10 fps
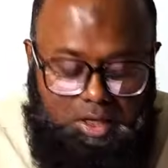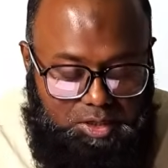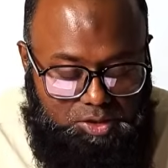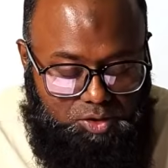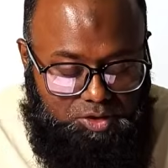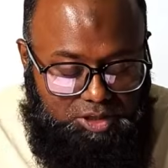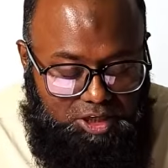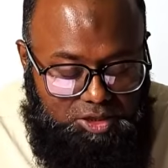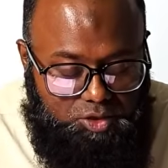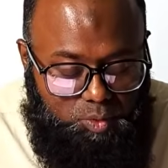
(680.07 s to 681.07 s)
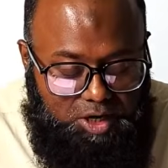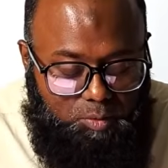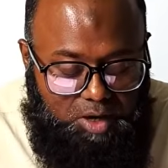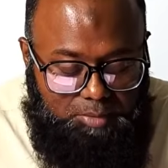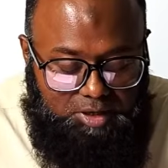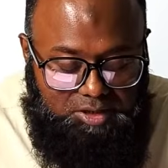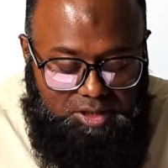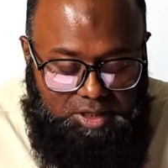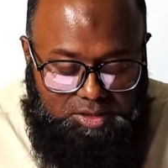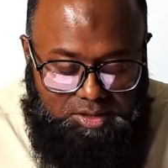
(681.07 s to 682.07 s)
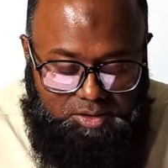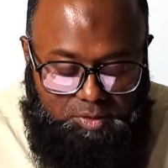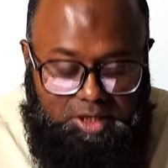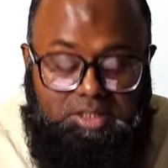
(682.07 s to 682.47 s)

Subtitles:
So d squared y by dx squared